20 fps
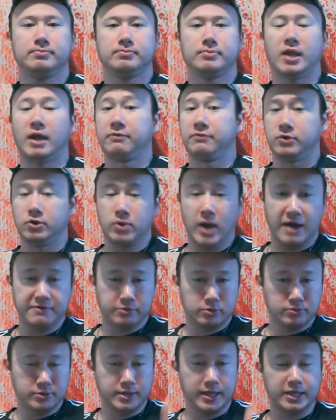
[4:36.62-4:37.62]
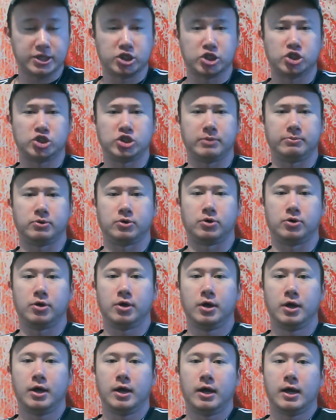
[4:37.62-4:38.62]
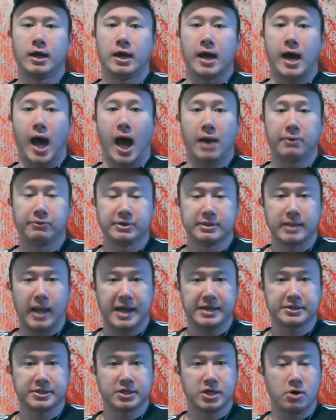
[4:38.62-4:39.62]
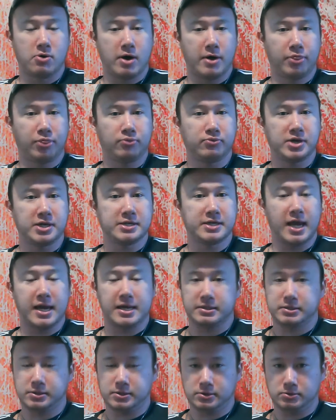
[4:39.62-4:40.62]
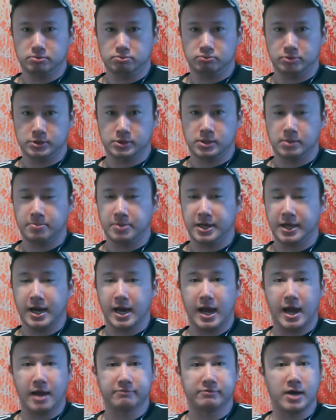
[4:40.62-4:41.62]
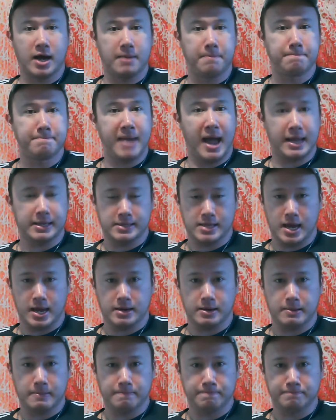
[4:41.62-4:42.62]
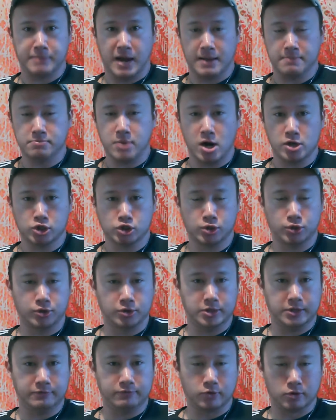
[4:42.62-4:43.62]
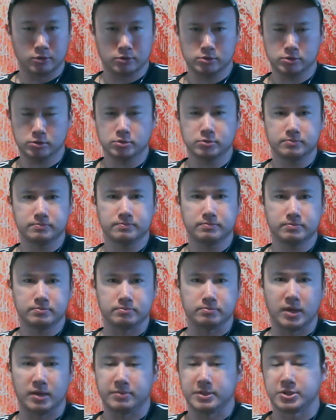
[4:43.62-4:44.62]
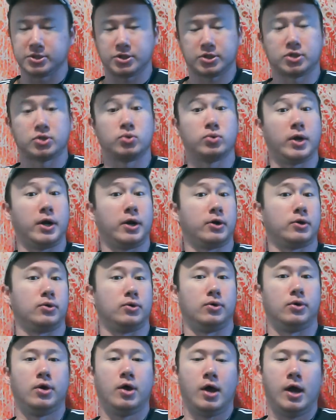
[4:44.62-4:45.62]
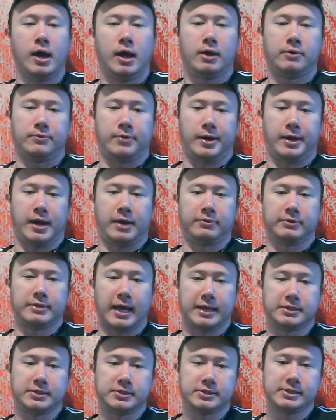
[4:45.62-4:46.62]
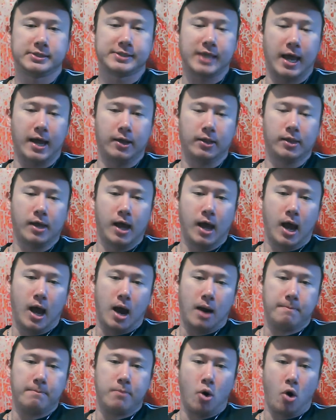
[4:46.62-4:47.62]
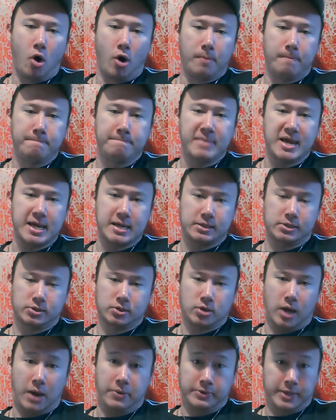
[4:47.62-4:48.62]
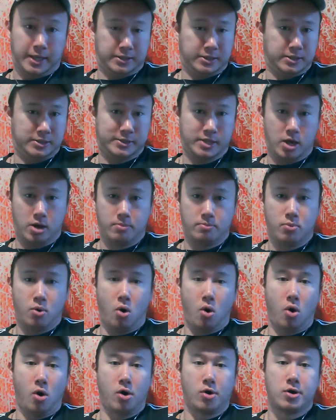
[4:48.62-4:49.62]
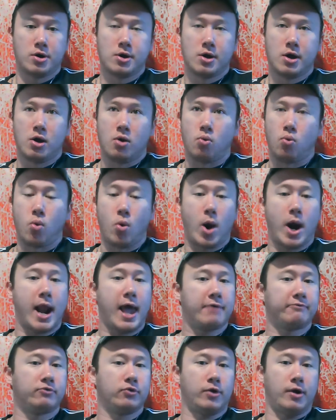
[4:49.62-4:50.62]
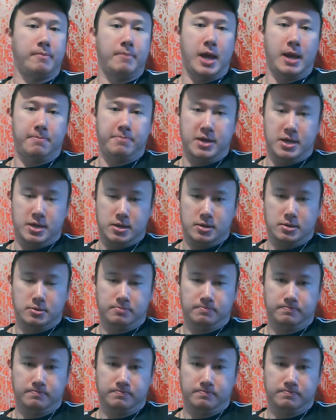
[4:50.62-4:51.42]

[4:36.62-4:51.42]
If you have a relationship goal, I would like to go on 3 dates with somebody I have not met yet by March 31st. Maybe it's a career goal, right? I would like to sell more meat. I would like to sell more whatever it may be